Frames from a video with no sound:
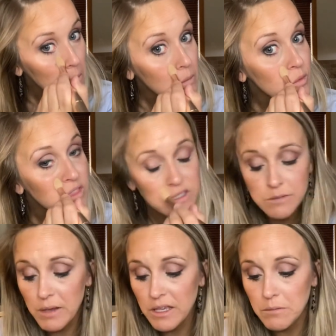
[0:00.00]
With this
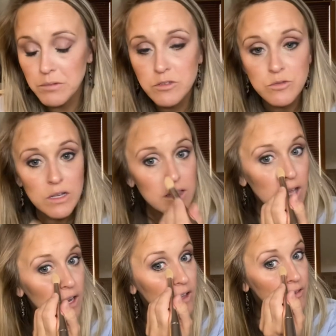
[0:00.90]
makeup, you do a
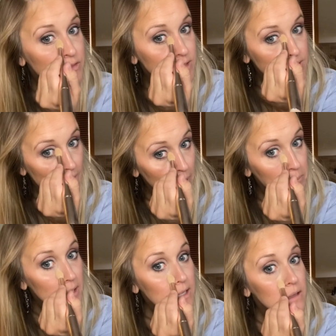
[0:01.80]
lot of
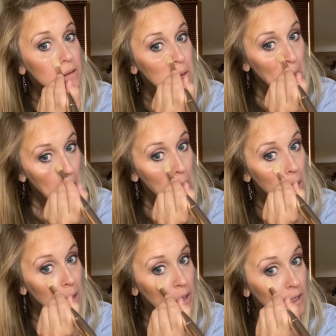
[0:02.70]
tapping.
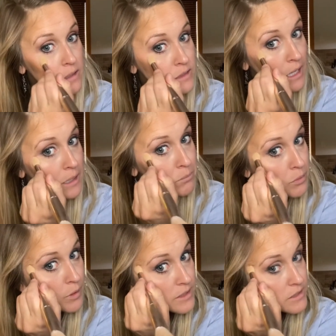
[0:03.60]
It's kind of
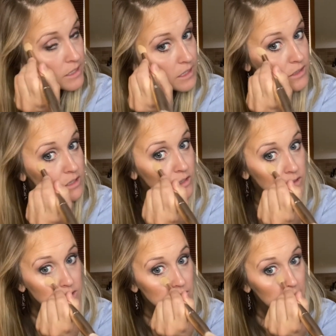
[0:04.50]
pressing into your
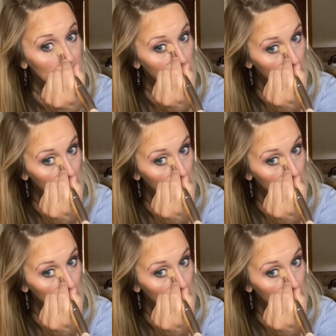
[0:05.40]
skin.